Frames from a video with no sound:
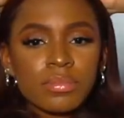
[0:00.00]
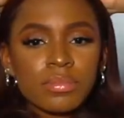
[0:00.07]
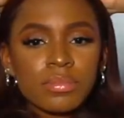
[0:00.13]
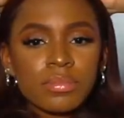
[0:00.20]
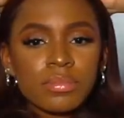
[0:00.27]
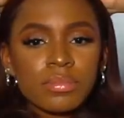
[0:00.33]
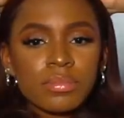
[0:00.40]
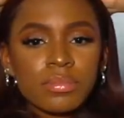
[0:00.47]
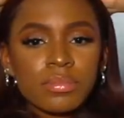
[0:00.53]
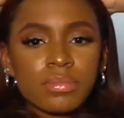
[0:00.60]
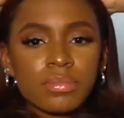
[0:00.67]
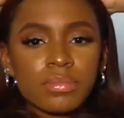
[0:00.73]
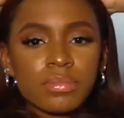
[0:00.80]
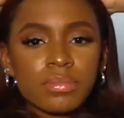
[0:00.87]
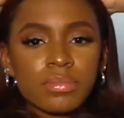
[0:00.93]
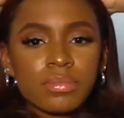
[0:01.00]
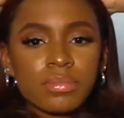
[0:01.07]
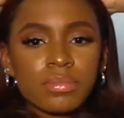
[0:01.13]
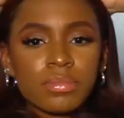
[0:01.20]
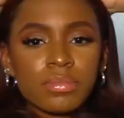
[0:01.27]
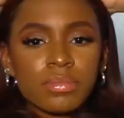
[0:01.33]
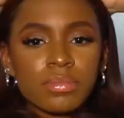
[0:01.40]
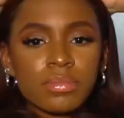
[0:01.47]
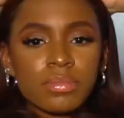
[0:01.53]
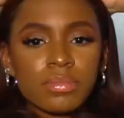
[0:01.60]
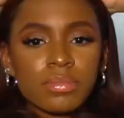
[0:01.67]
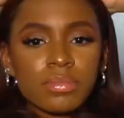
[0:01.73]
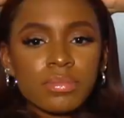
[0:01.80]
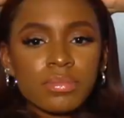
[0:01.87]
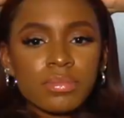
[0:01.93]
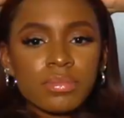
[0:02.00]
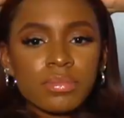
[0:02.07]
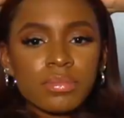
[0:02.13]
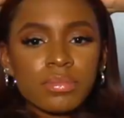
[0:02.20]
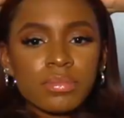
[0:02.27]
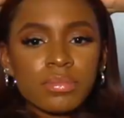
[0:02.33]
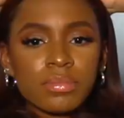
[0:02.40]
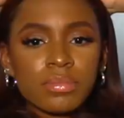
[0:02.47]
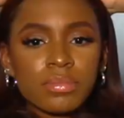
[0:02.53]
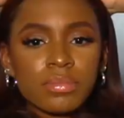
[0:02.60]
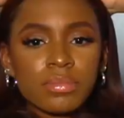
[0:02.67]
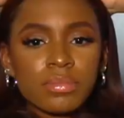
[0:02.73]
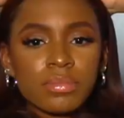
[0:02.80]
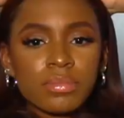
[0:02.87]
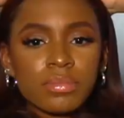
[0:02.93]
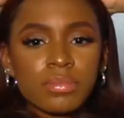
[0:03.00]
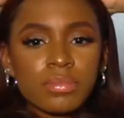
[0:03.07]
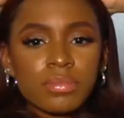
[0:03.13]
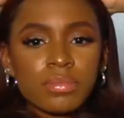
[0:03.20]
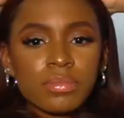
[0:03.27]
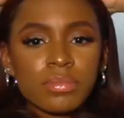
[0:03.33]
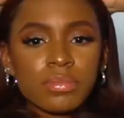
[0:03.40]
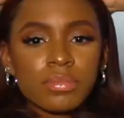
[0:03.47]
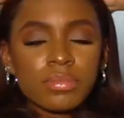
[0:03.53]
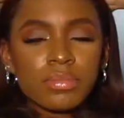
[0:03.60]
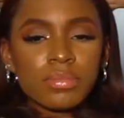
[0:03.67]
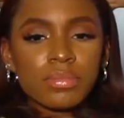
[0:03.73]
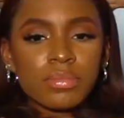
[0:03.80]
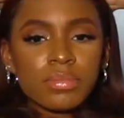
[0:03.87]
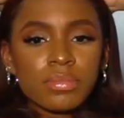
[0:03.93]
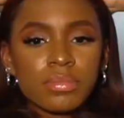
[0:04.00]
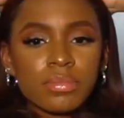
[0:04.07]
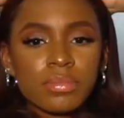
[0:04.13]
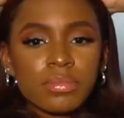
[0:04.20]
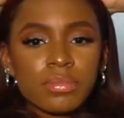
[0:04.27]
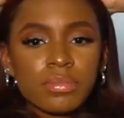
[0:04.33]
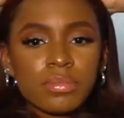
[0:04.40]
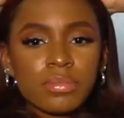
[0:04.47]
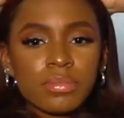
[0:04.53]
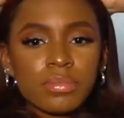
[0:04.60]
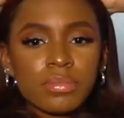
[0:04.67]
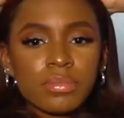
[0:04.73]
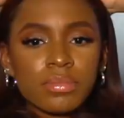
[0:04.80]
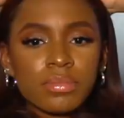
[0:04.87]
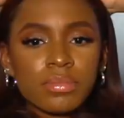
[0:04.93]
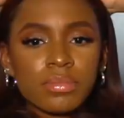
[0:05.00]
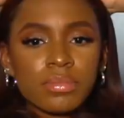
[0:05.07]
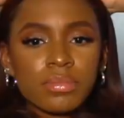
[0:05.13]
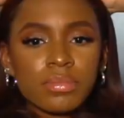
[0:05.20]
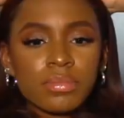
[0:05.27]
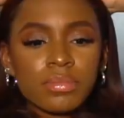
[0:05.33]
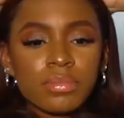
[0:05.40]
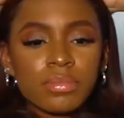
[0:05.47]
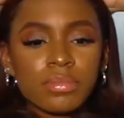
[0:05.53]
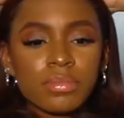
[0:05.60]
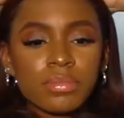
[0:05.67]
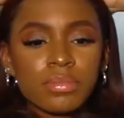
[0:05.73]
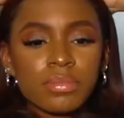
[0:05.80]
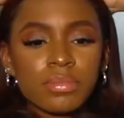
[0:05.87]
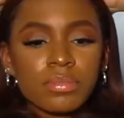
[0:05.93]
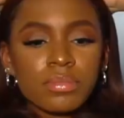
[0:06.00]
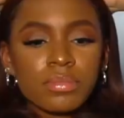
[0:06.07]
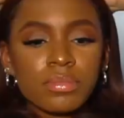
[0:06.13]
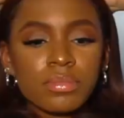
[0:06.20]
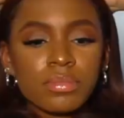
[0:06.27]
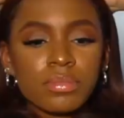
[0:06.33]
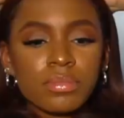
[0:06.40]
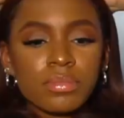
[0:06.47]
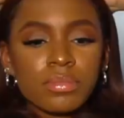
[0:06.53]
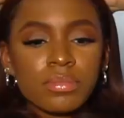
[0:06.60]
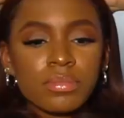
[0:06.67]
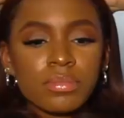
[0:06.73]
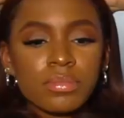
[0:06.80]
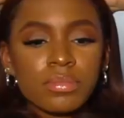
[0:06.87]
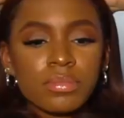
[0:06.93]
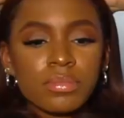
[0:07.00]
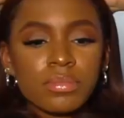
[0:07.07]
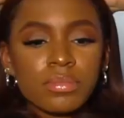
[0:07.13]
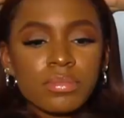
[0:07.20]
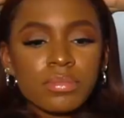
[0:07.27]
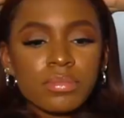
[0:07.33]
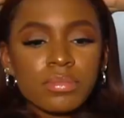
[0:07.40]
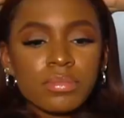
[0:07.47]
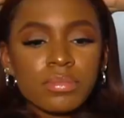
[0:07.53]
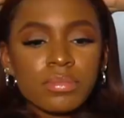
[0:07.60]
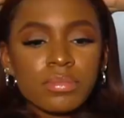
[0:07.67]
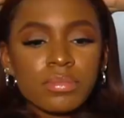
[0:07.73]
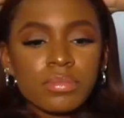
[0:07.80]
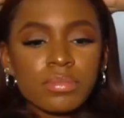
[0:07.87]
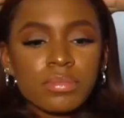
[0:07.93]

This person isn't speaking.